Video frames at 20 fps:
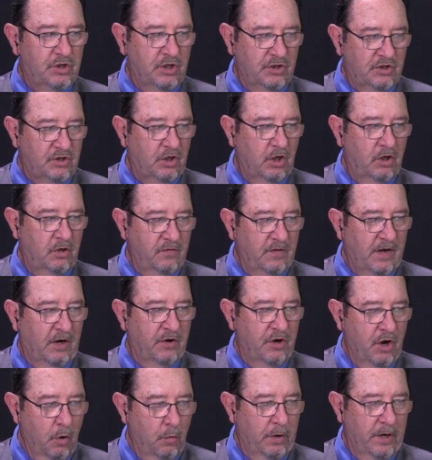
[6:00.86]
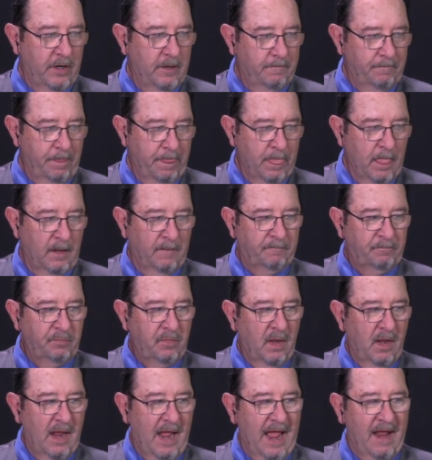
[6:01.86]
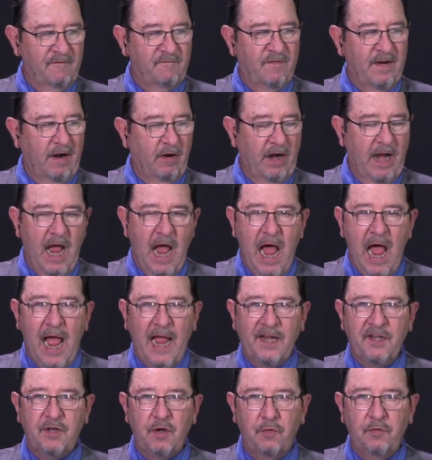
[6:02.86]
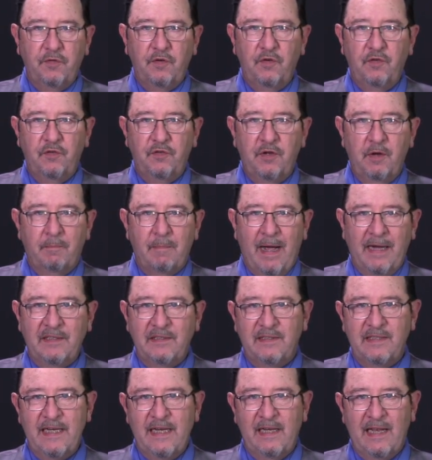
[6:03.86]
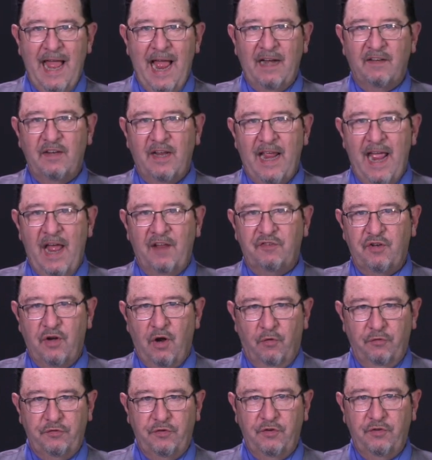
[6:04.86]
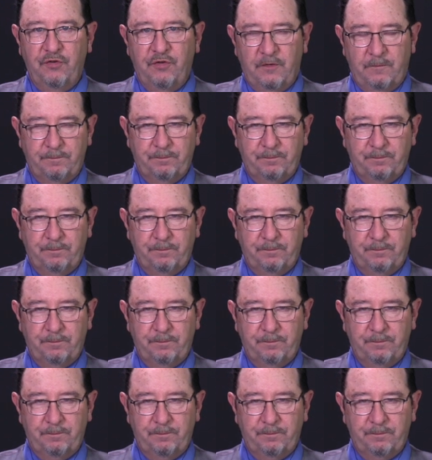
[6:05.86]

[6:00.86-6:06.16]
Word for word: concern. They're noted. At very high doses, you might see lactic acidosis.